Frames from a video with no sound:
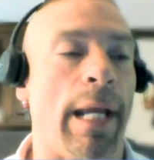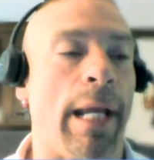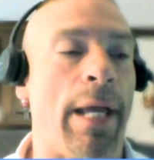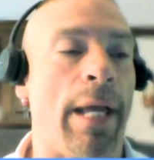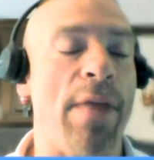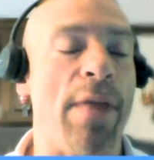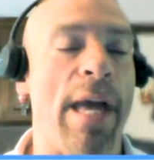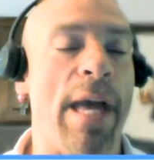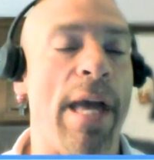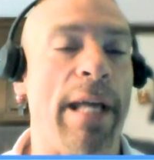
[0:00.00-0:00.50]

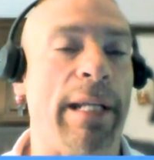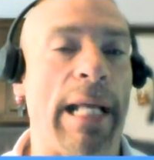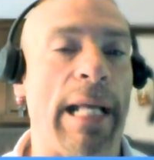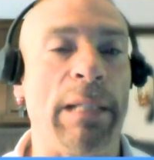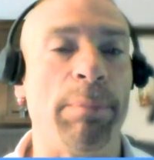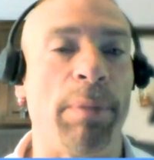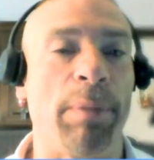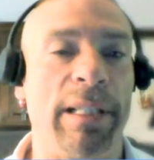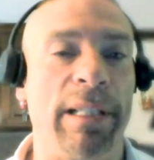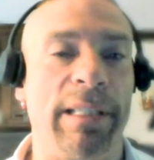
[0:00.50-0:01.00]
And then
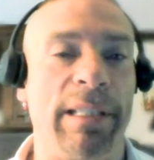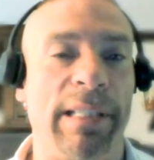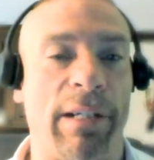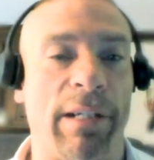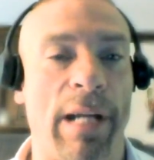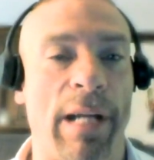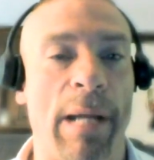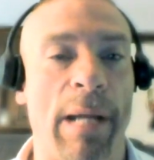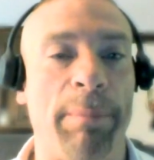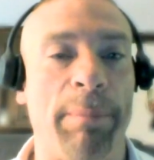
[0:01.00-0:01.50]
any places
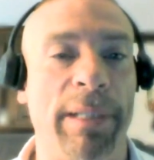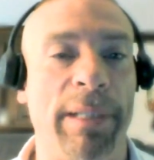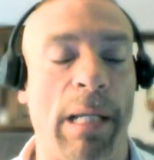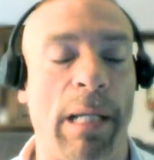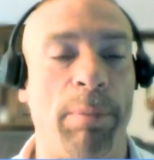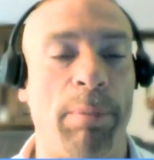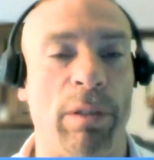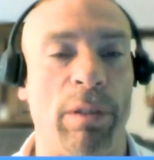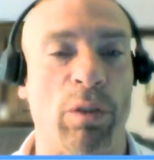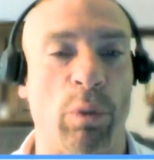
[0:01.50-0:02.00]
that are empty,
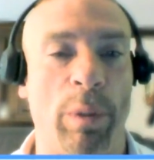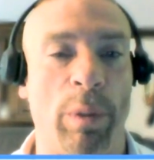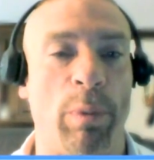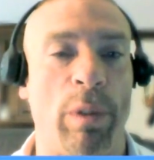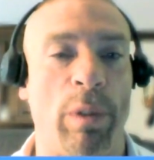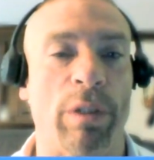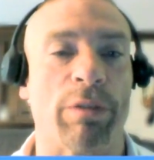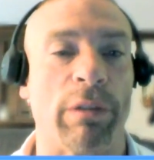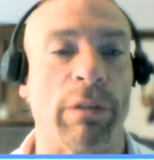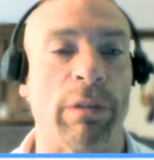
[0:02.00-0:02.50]
I put sweet
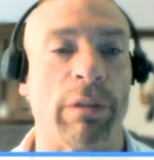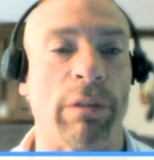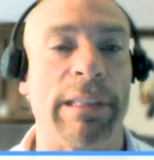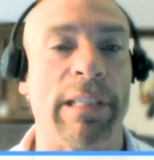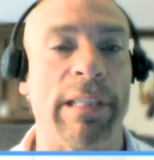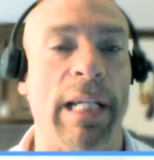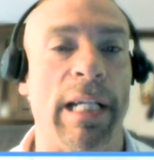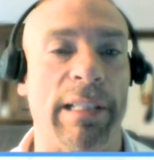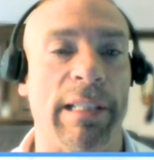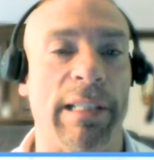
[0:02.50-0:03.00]
points really
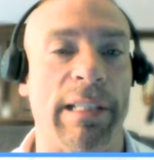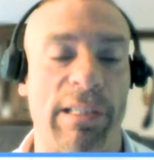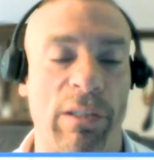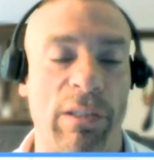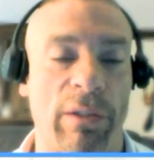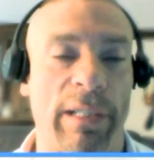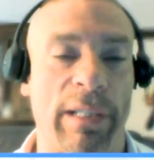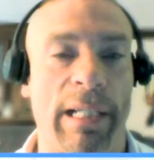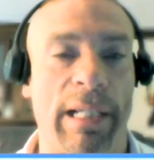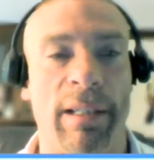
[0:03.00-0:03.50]
tight to
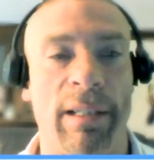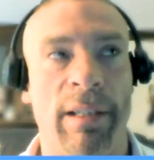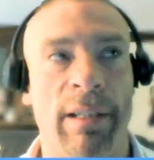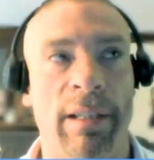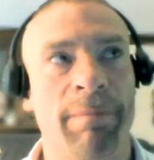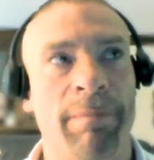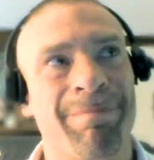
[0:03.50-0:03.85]
still get